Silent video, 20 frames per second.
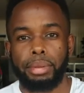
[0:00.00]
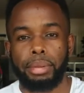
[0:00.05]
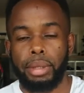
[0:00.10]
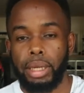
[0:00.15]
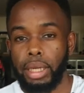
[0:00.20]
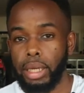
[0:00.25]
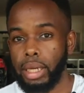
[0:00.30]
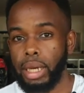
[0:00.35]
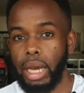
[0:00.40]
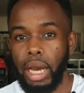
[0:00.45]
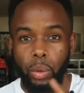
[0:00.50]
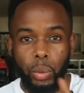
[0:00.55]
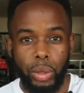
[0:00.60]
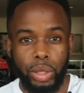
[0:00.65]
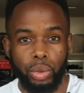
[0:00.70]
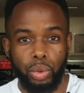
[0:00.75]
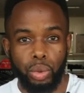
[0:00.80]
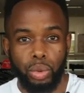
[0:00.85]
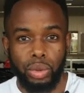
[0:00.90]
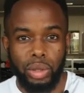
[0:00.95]
I
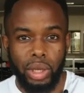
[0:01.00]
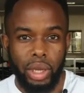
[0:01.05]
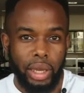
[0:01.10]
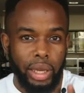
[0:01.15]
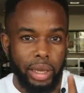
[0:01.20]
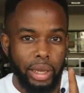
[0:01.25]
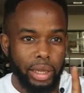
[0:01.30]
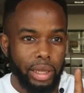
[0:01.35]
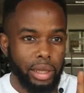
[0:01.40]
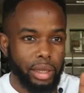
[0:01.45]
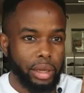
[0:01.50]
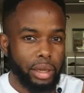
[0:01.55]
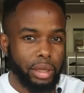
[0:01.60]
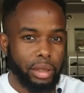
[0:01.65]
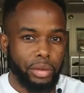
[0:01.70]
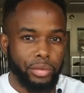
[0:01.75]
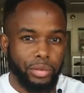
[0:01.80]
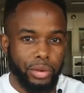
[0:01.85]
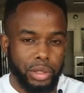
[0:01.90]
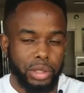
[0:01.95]
went to
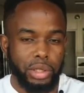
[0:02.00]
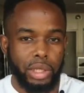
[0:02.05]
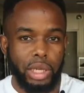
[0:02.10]
the first